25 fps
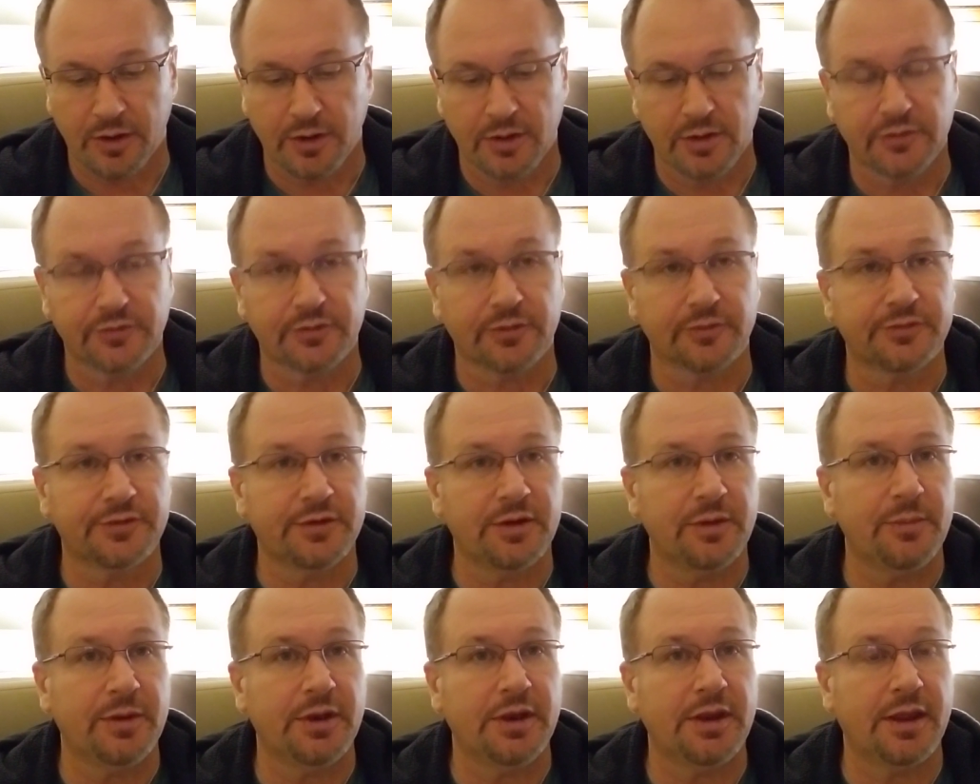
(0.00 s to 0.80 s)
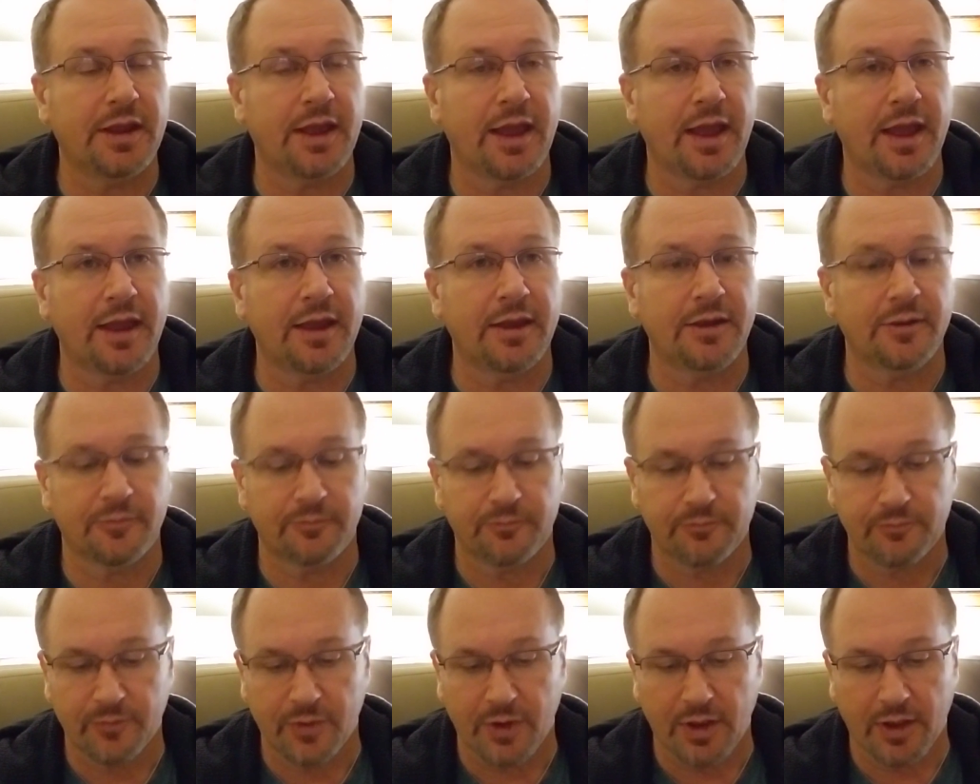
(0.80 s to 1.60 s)
So CBDA,
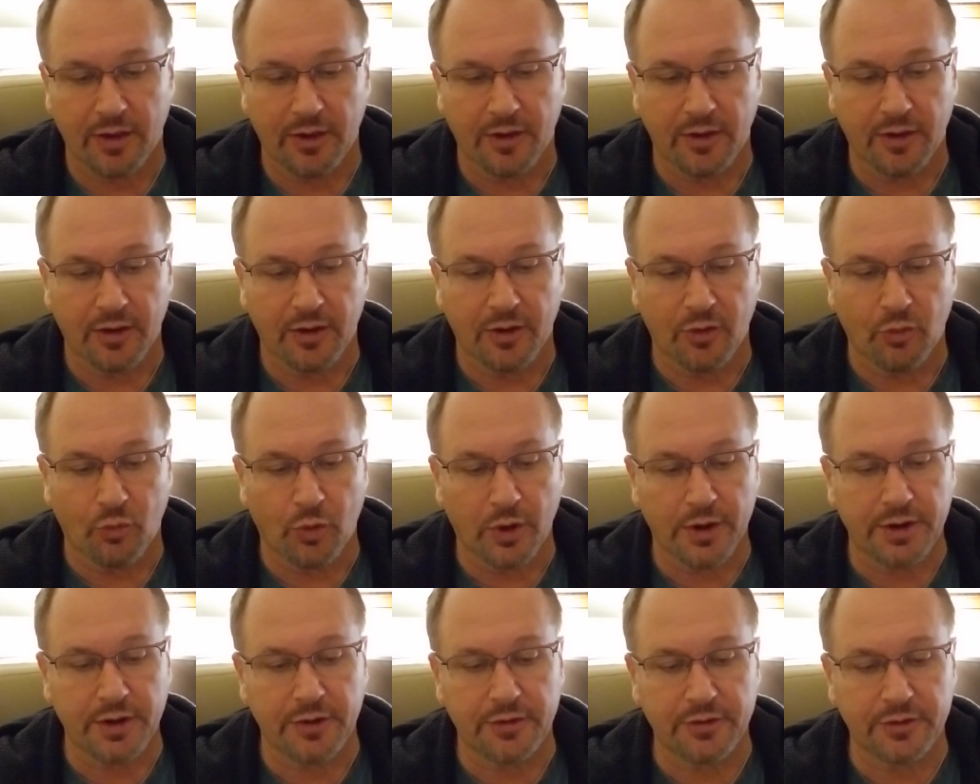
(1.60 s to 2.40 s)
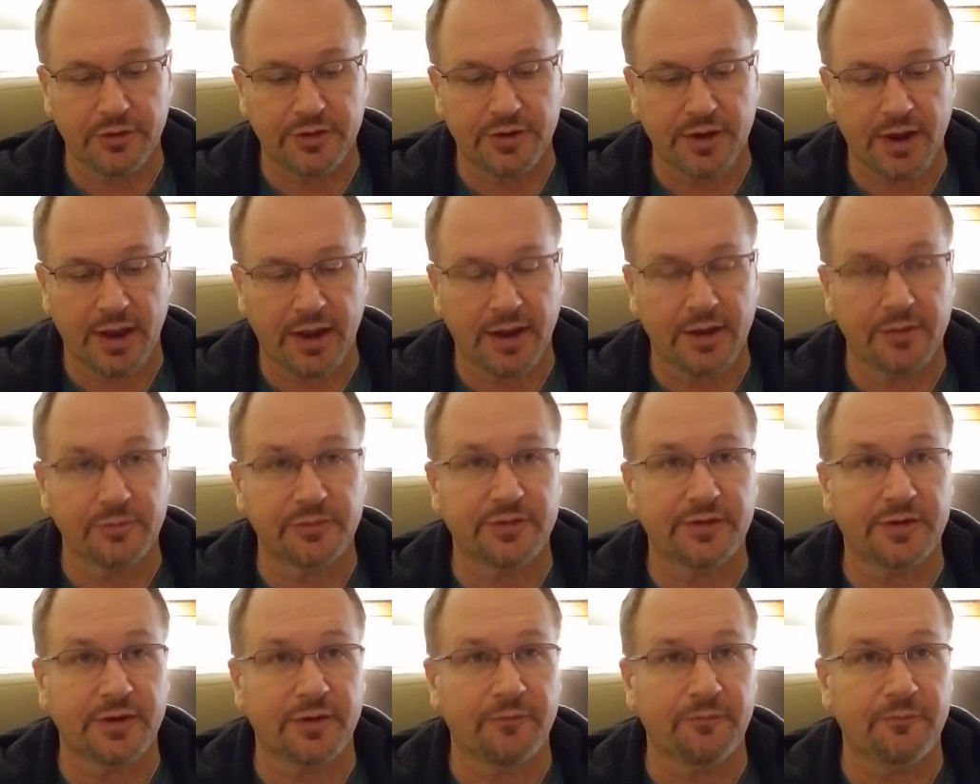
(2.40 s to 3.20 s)
100 times
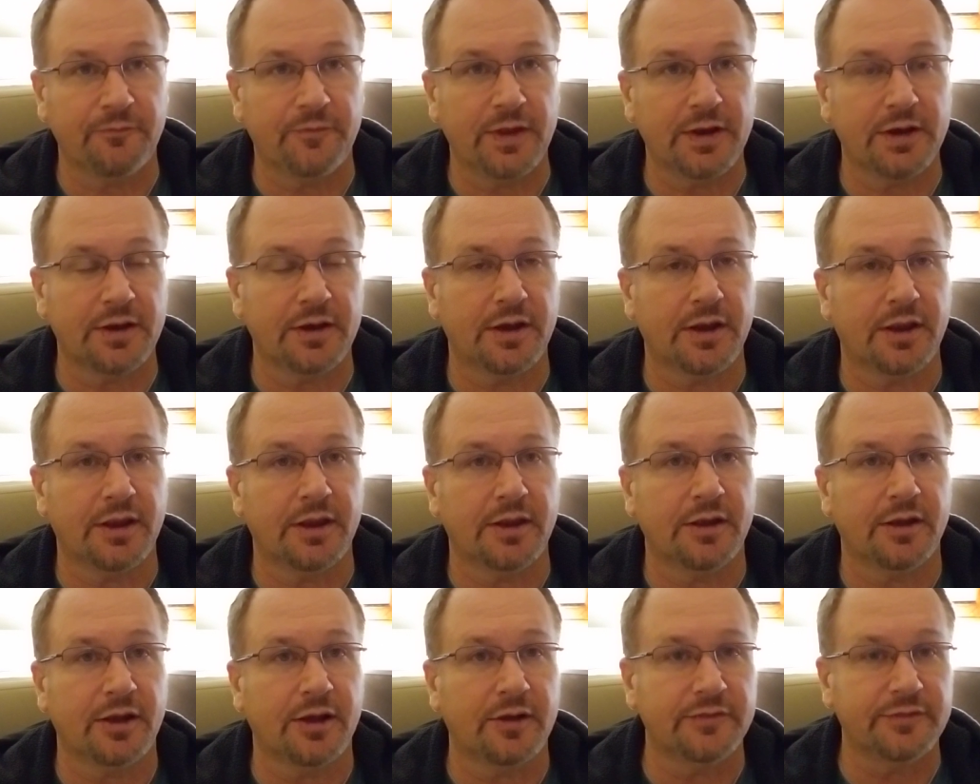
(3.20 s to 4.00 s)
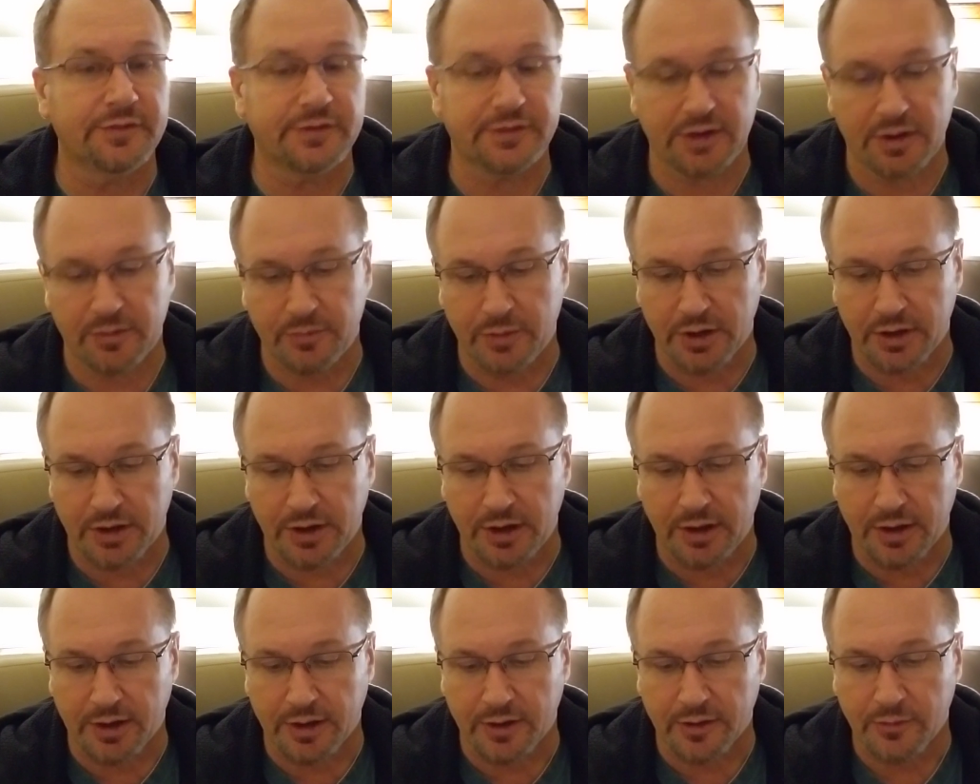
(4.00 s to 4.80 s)
the affinity of
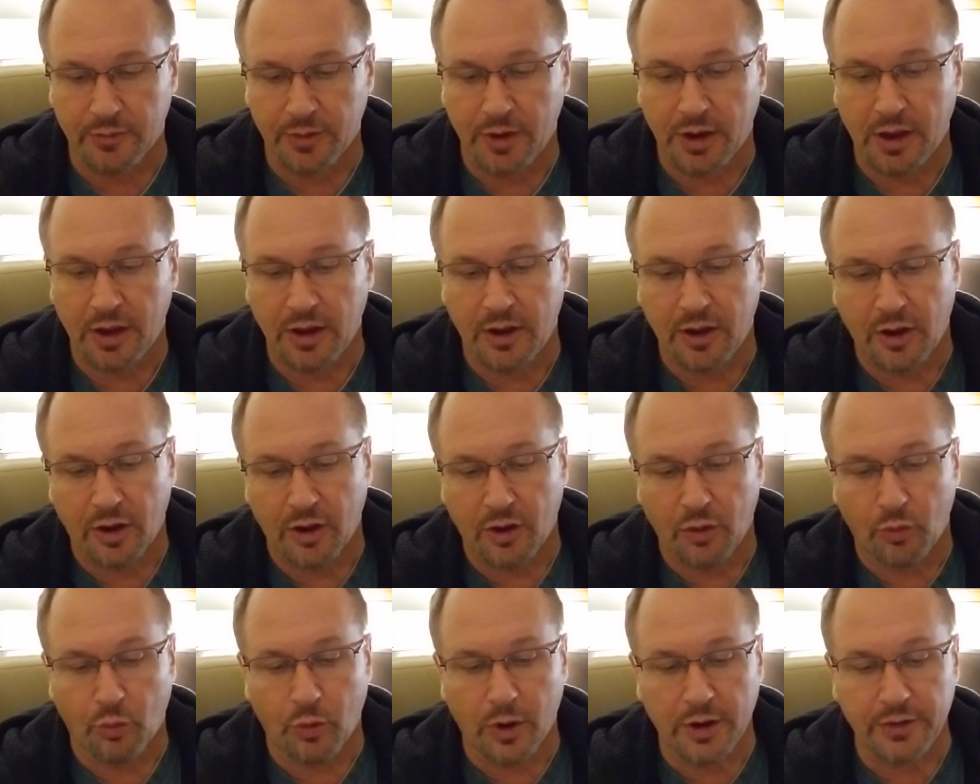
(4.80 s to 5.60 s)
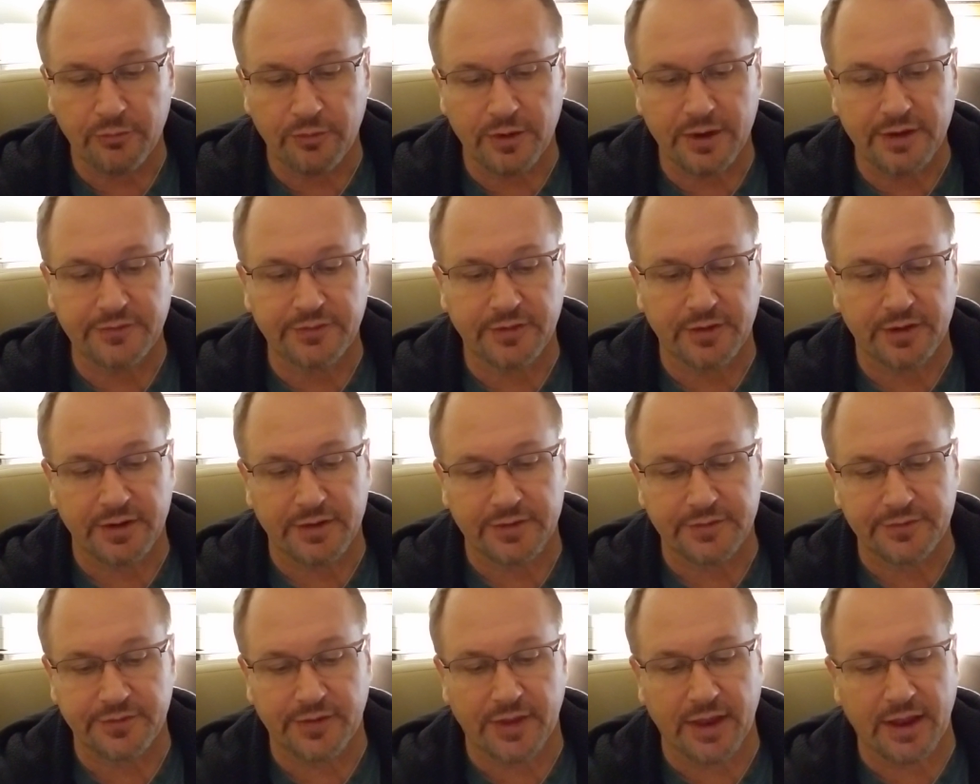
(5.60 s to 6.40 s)
CBD. One reason
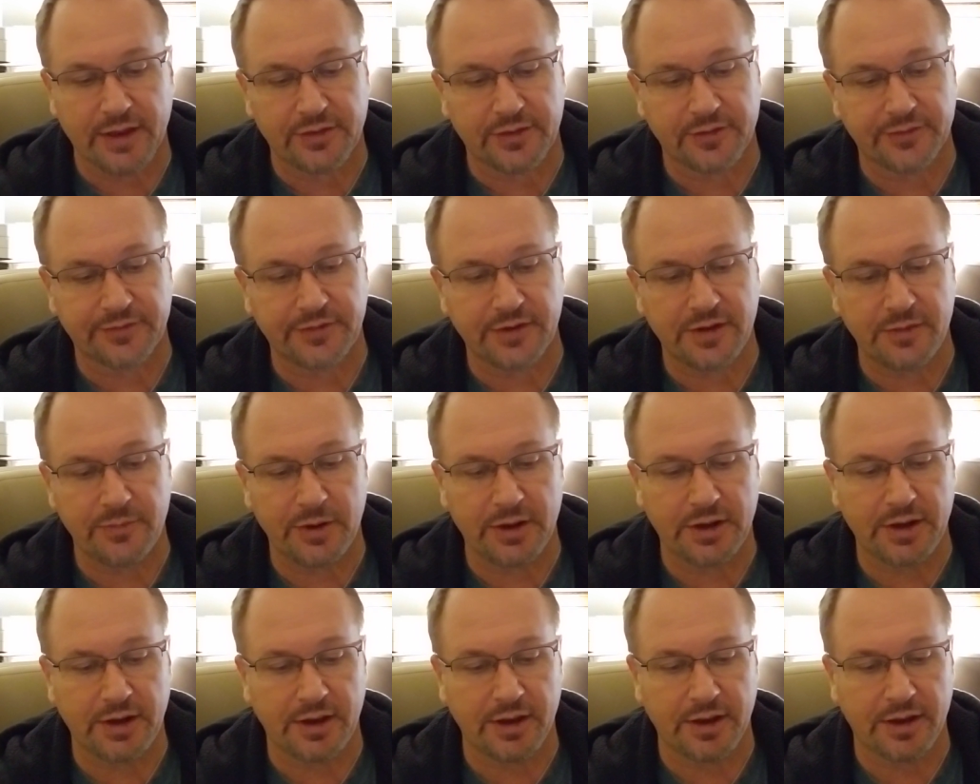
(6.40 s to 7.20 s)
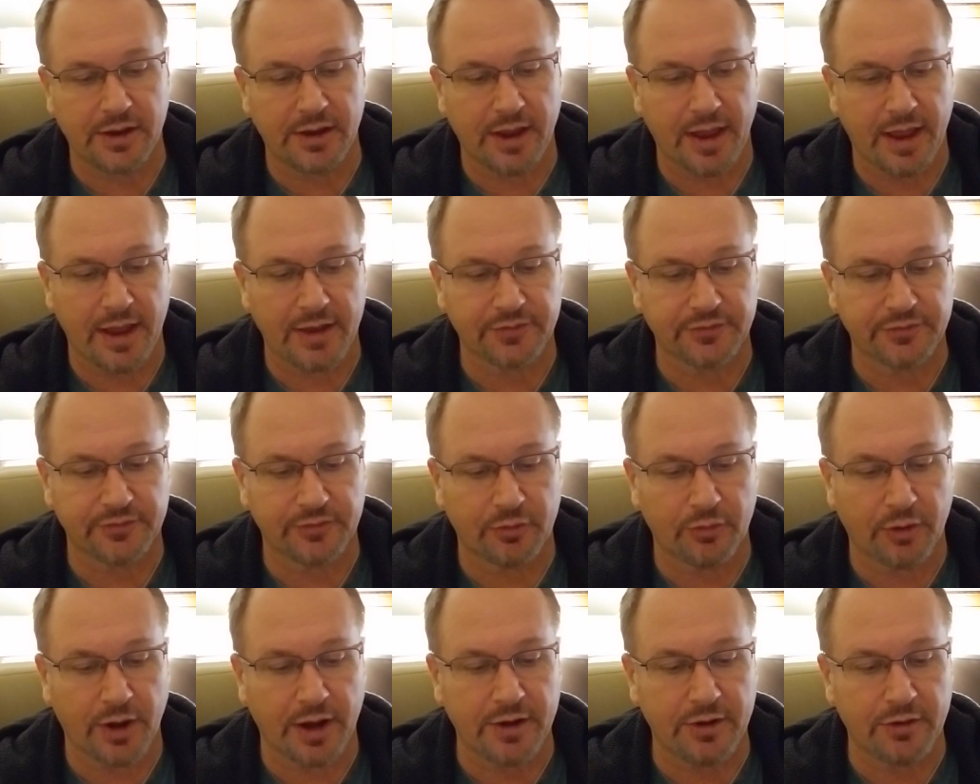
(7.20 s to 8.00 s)
is that the CBD has
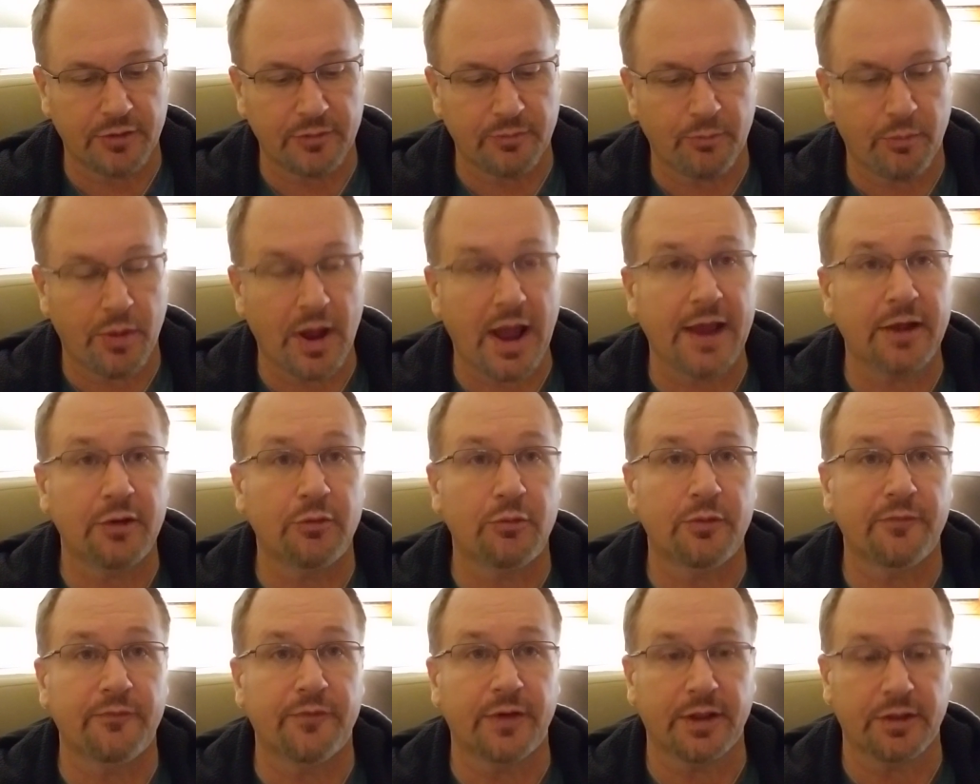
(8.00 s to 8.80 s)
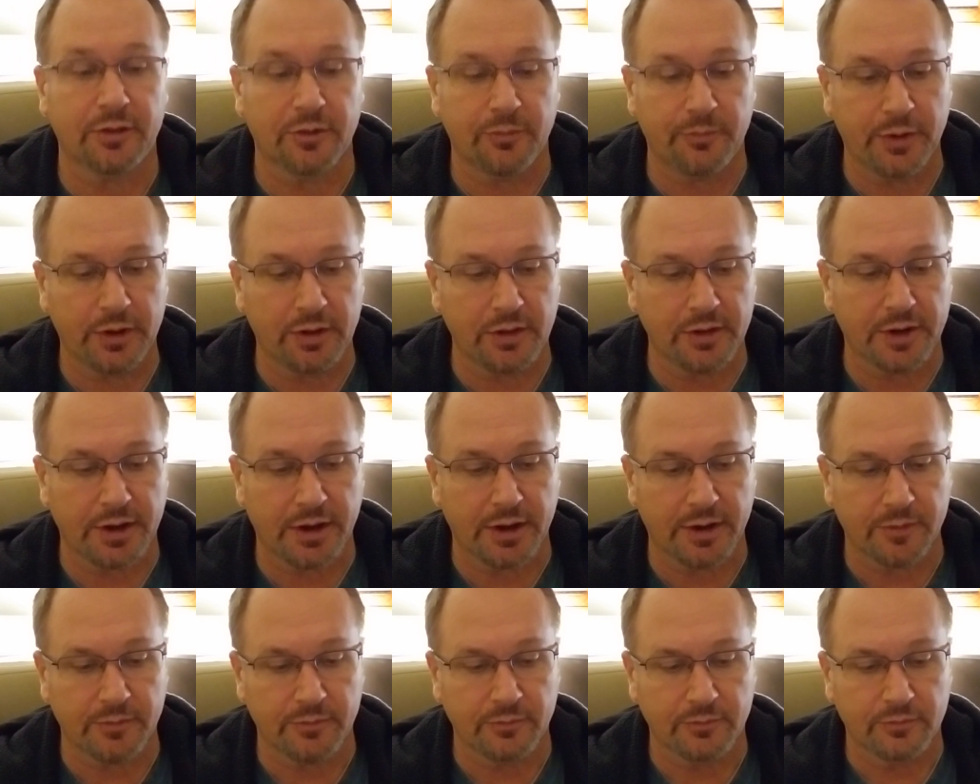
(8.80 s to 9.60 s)
greater
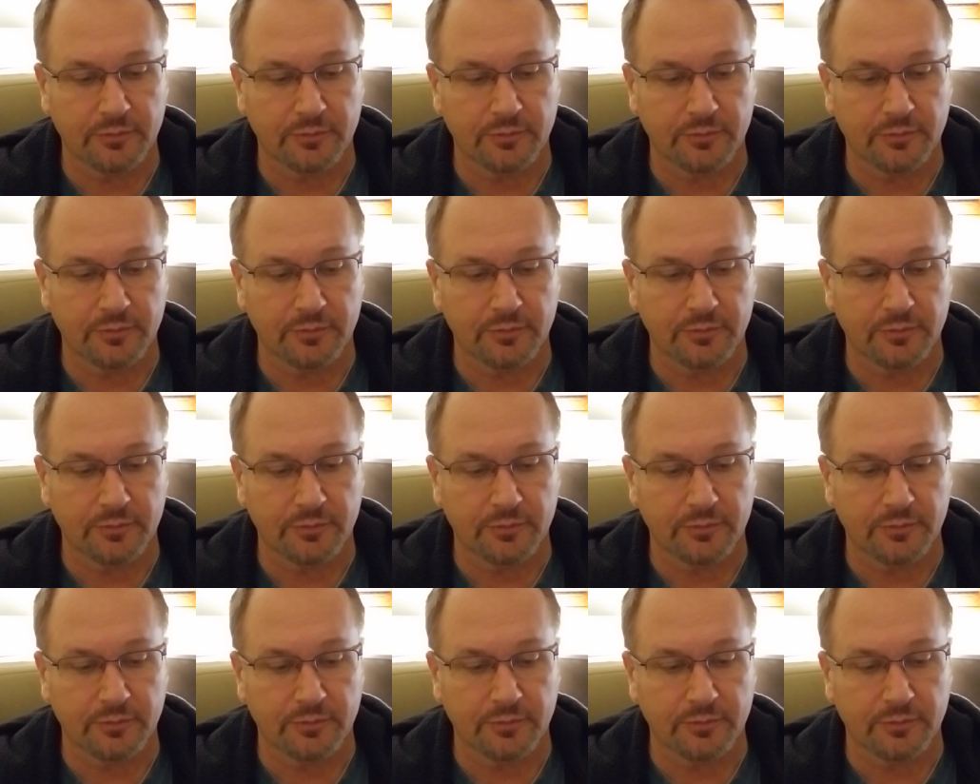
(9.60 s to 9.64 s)
bioavailability.